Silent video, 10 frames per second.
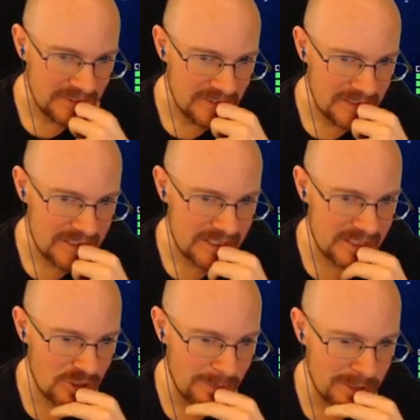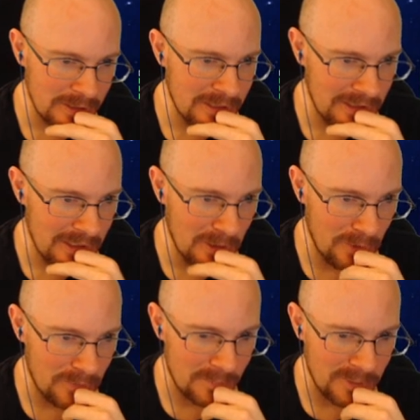This is this ship's a little all
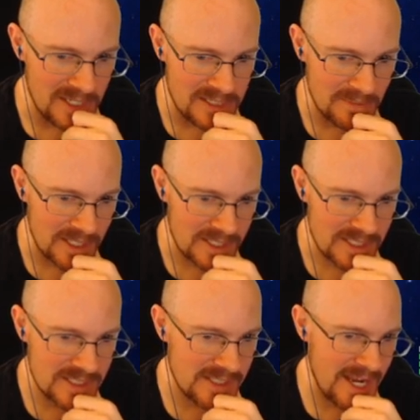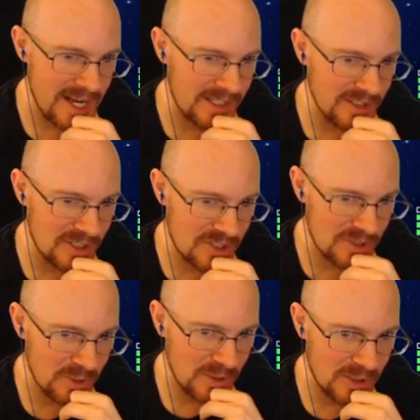over the place. I'm not exactly
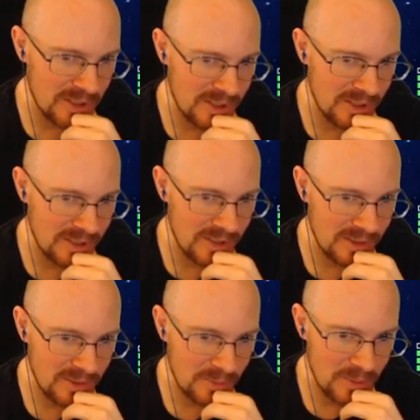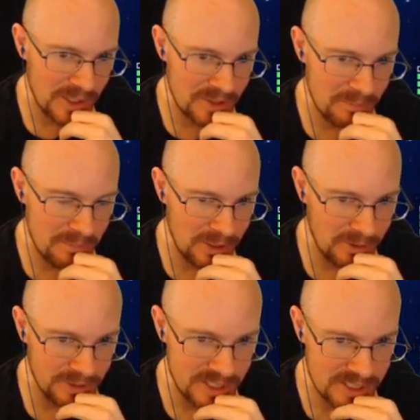sure what the
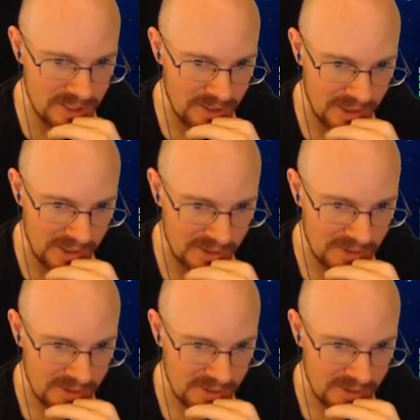build is here.